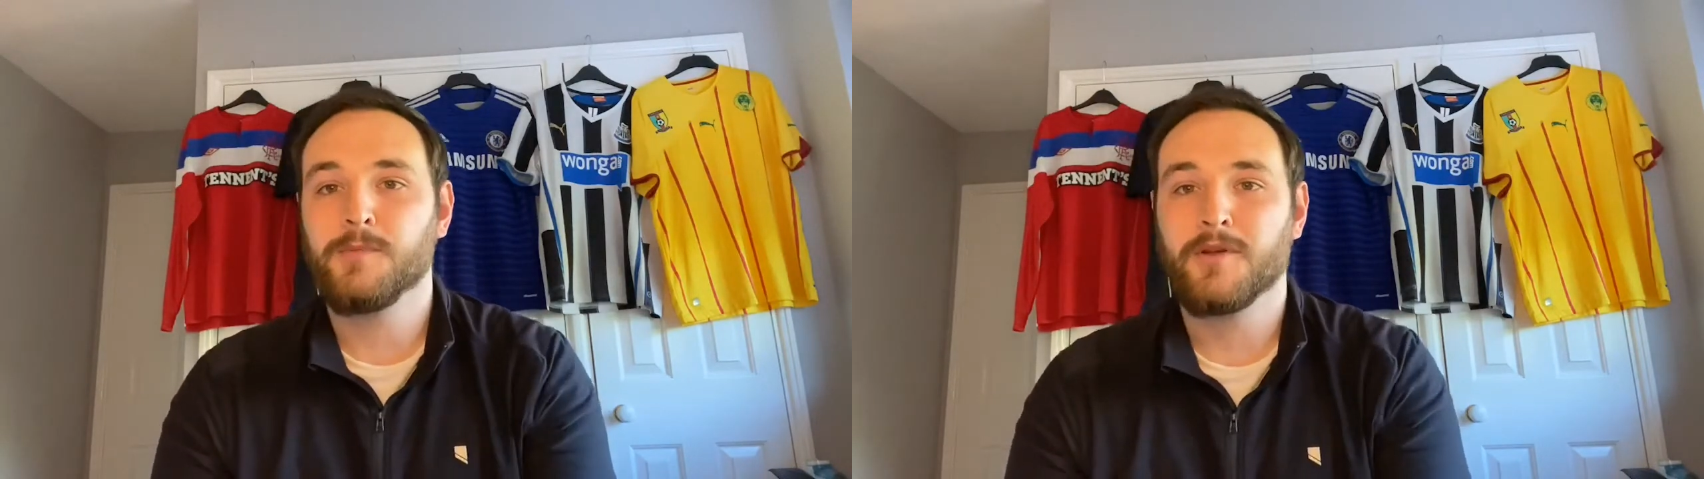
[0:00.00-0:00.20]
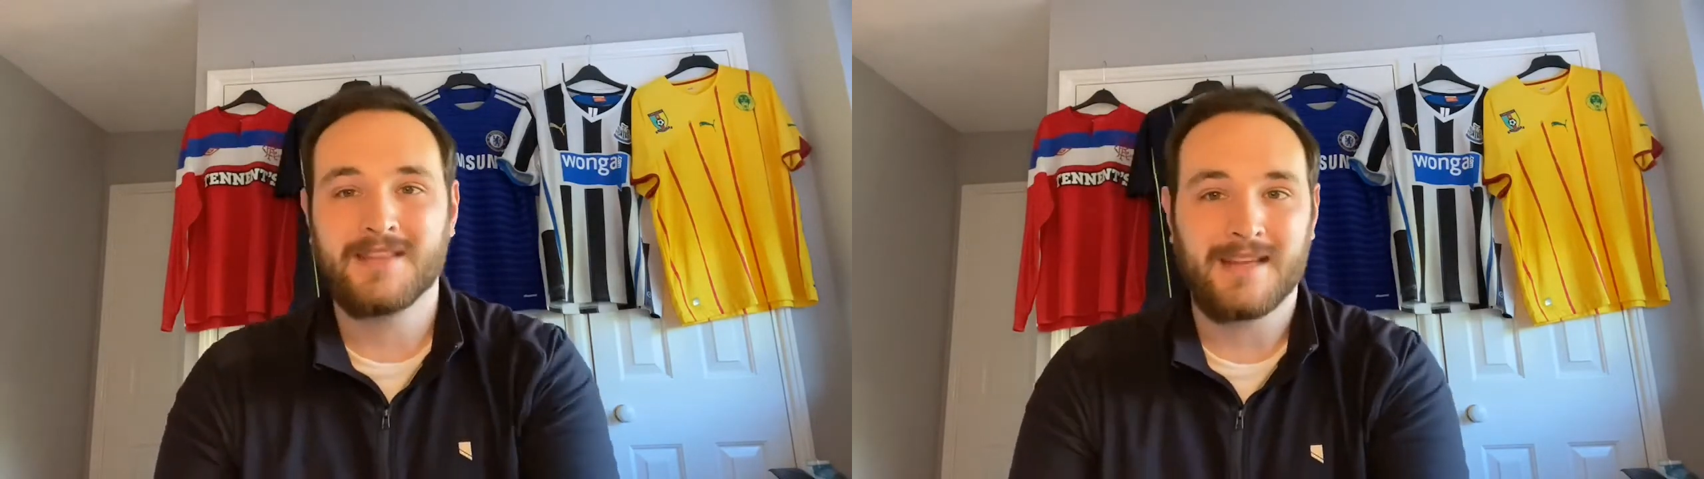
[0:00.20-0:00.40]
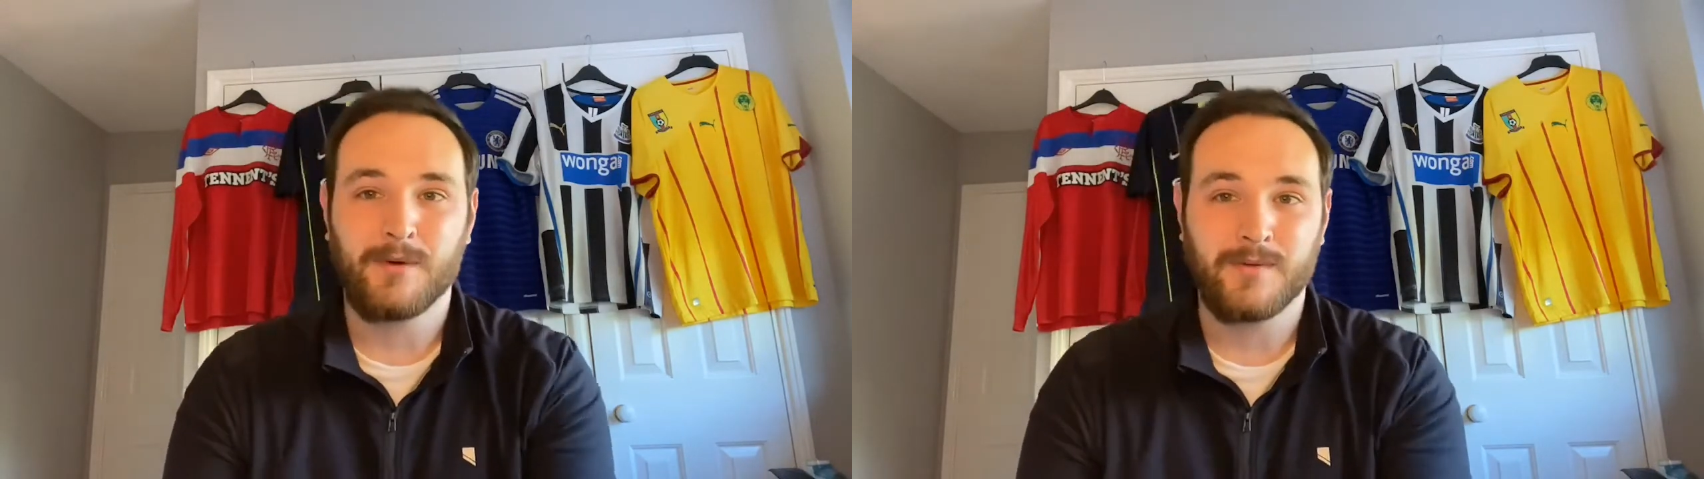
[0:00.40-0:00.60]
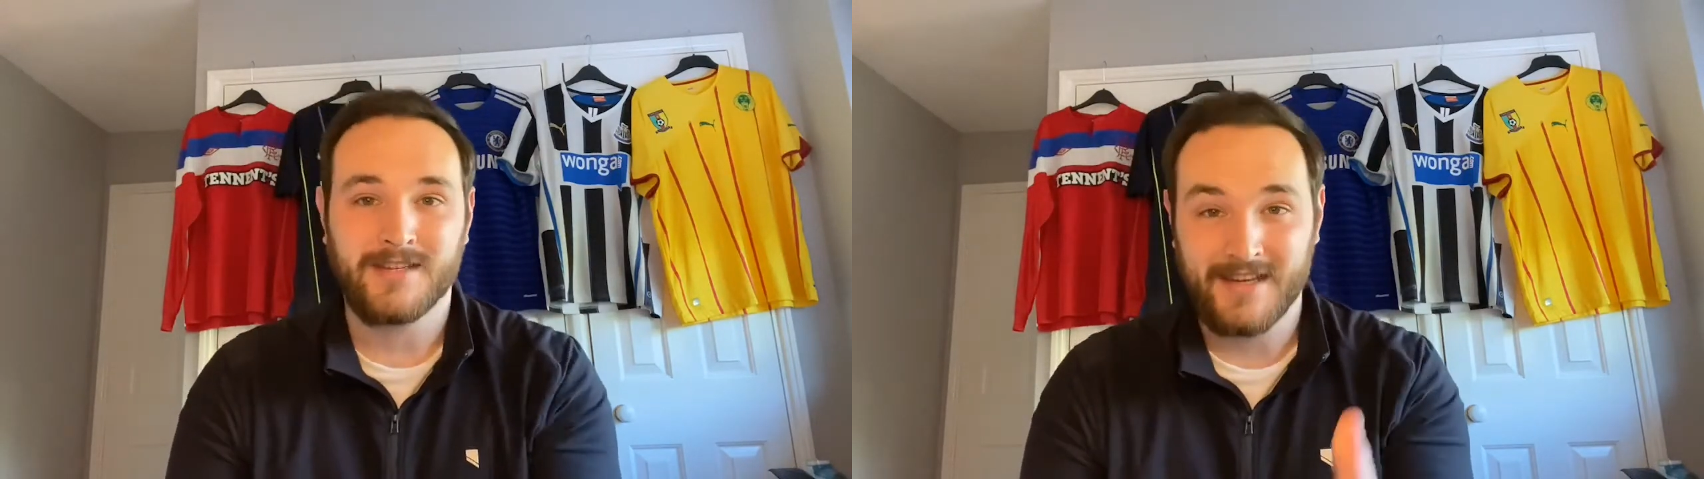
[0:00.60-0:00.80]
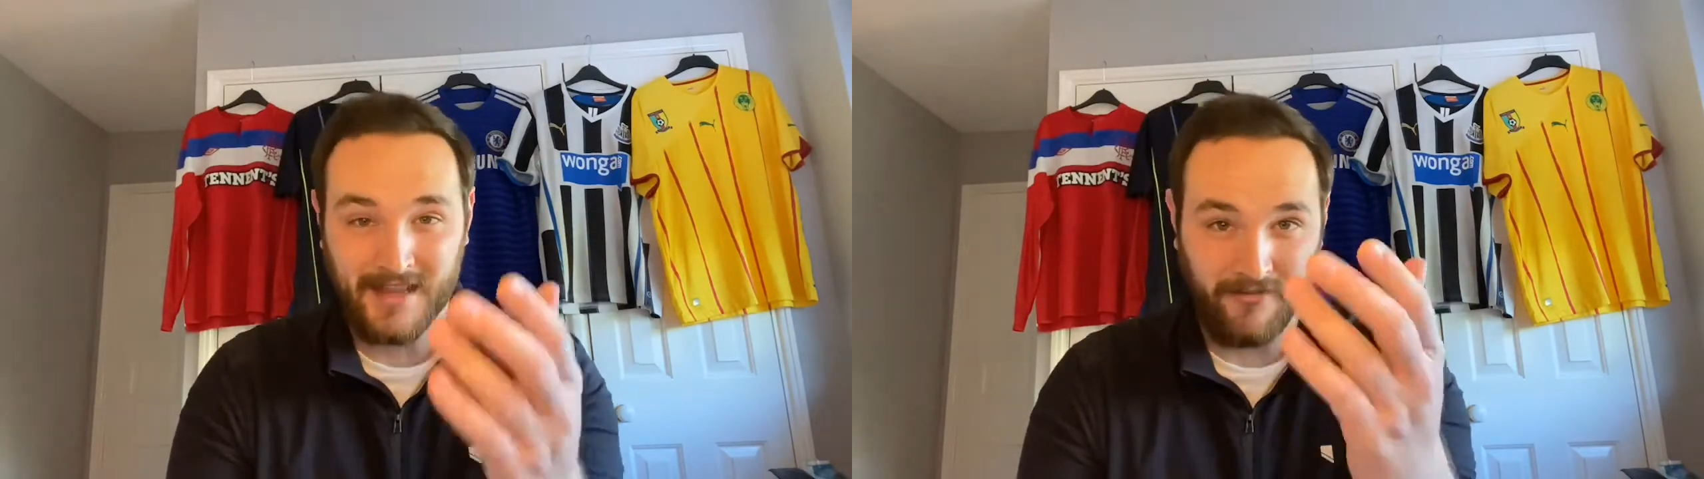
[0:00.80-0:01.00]
me on Depop
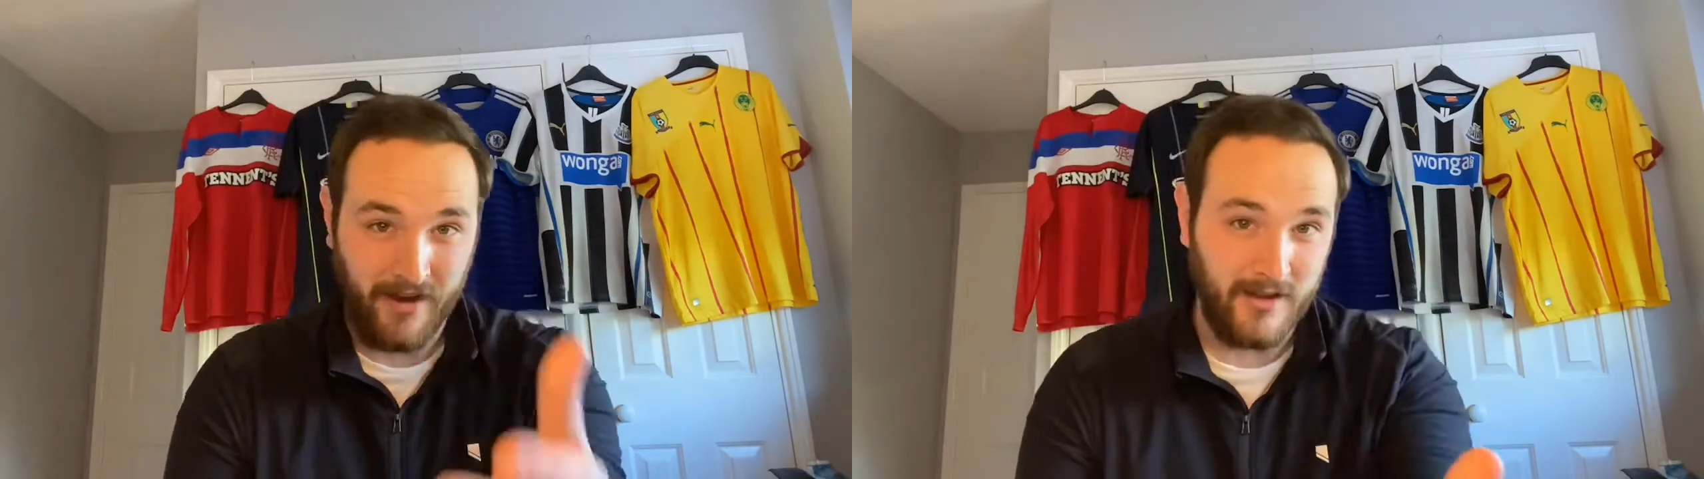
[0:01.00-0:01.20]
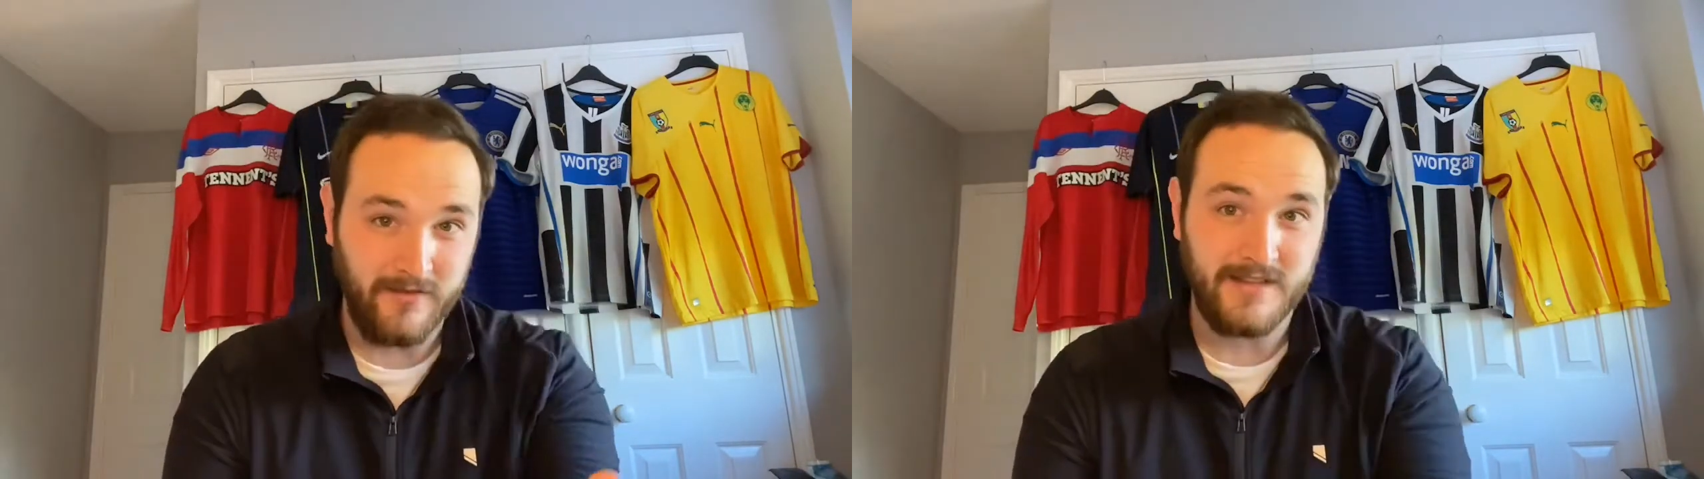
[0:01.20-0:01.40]
to say they found the